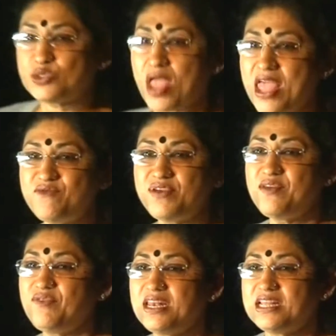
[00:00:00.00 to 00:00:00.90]
So
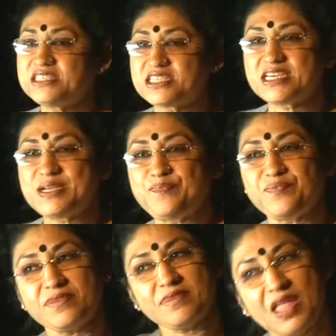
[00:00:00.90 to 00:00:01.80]
every village,
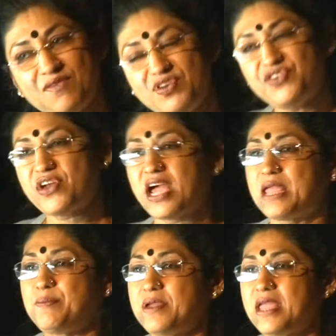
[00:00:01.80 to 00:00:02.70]
every
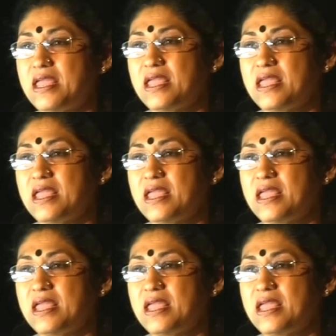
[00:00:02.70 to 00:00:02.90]
tribe